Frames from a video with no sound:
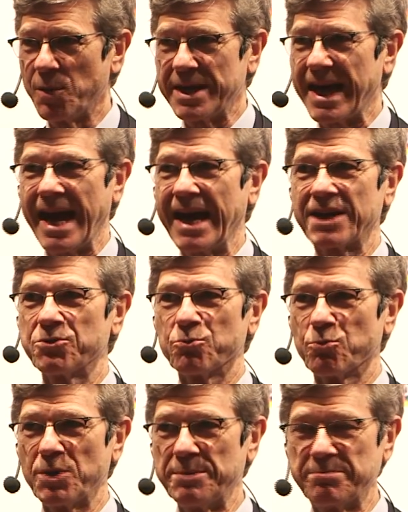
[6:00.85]
We can't
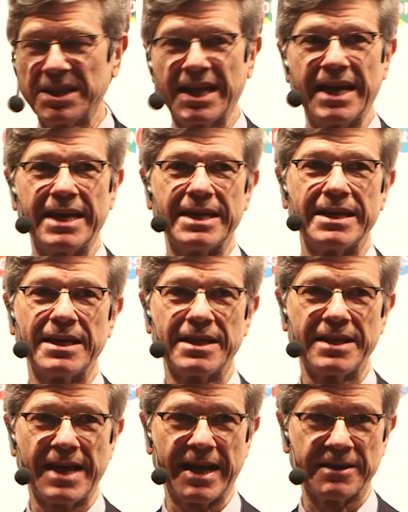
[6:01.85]
replay
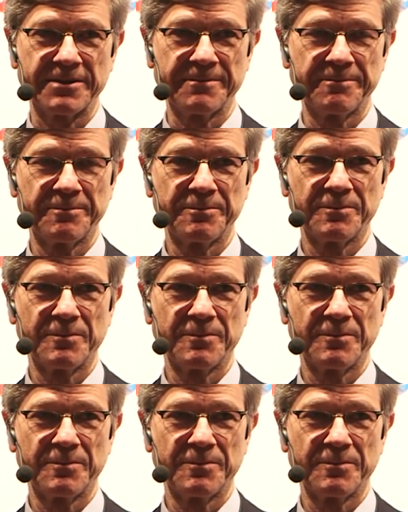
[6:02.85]
that.